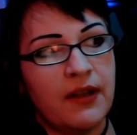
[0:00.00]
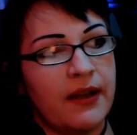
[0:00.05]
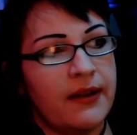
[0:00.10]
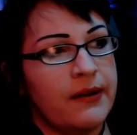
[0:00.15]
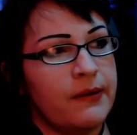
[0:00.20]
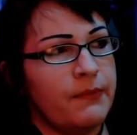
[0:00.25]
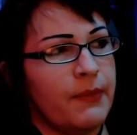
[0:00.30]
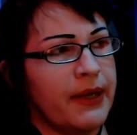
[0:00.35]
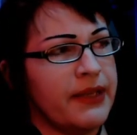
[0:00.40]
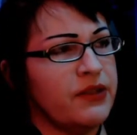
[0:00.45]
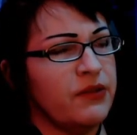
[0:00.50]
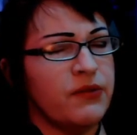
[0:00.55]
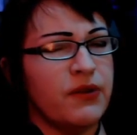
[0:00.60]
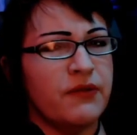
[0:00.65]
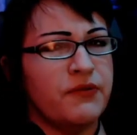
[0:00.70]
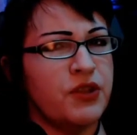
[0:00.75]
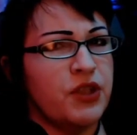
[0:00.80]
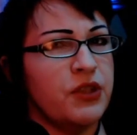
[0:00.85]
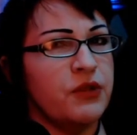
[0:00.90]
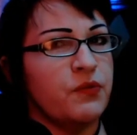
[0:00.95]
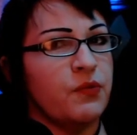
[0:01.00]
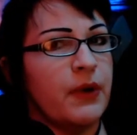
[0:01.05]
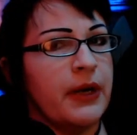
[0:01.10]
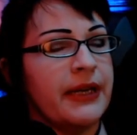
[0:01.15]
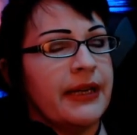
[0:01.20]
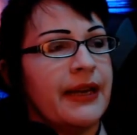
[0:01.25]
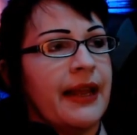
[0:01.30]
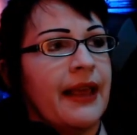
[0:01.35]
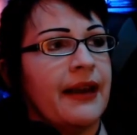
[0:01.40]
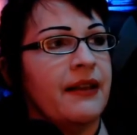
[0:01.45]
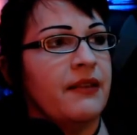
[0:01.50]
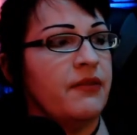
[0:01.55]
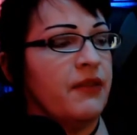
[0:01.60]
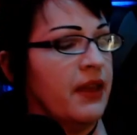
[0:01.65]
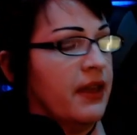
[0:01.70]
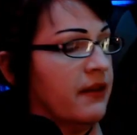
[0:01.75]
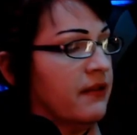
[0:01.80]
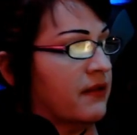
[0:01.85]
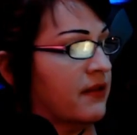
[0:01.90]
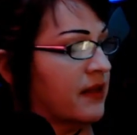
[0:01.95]
I don't know if she's written
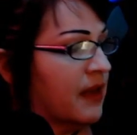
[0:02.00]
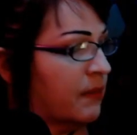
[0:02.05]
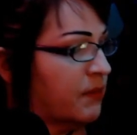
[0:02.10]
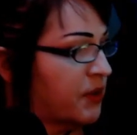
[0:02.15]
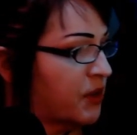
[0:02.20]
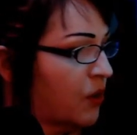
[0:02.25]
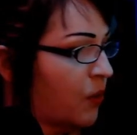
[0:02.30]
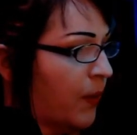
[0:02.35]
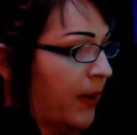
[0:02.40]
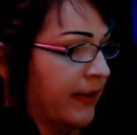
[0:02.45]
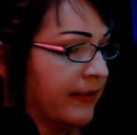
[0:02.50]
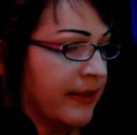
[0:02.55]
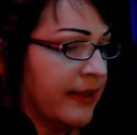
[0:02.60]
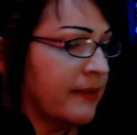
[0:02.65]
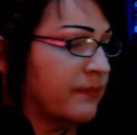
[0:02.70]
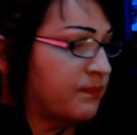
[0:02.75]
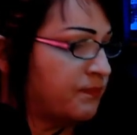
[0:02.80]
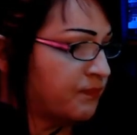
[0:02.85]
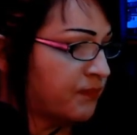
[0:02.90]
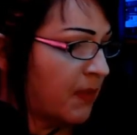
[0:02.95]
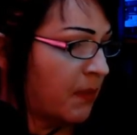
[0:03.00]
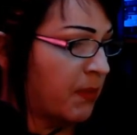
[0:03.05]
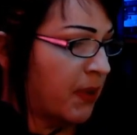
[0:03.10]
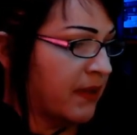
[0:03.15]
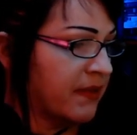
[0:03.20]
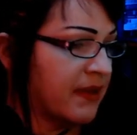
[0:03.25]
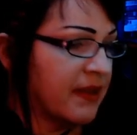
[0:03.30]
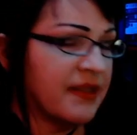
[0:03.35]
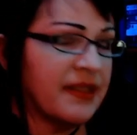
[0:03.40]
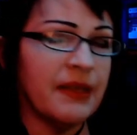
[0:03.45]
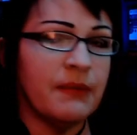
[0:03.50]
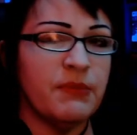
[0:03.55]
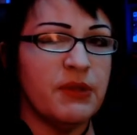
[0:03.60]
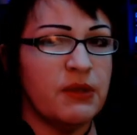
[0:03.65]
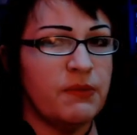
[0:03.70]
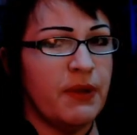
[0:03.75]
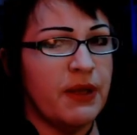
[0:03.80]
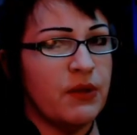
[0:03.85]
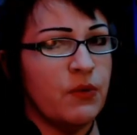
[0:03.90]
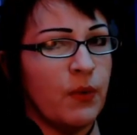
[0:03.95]
anything subsequently, but this seems
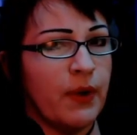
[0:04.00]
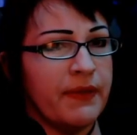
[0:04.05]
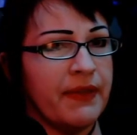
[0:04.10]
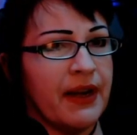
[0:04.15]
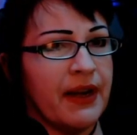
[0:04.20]
to be the one that